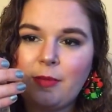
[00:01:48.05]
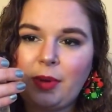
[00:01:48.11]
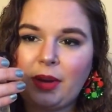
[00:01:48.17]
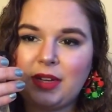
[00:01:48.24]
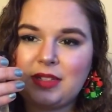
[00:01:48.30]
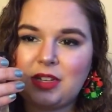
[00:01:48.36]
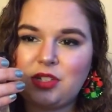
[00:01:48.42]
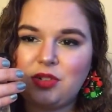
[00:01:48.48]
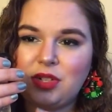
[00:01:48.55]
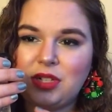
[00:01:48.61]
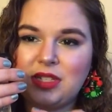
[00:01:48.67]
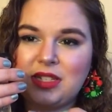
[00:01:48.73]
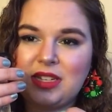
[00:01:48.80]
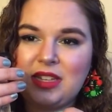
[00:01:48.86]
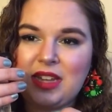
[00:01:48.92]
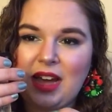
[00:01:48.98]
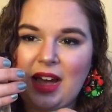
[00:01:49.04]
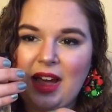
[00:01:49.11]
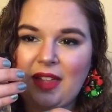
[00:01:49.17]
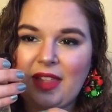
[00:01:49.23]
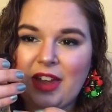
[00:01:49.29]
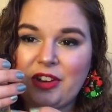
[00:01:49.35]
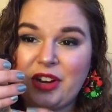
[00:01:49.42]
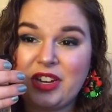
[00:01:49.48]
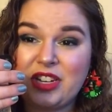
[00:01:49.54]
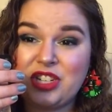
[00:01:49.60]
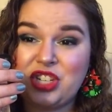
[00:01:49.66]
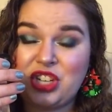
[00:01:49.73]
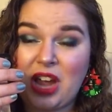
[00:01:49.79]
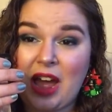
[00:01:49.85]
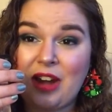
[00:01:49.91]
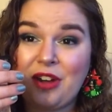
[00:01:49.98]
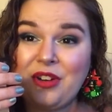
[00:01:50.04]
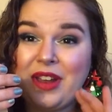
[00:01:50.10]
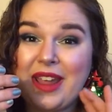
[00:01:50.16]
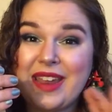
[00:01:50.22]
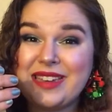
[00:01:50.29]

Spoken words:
because as you can see, the highlighter is shattered.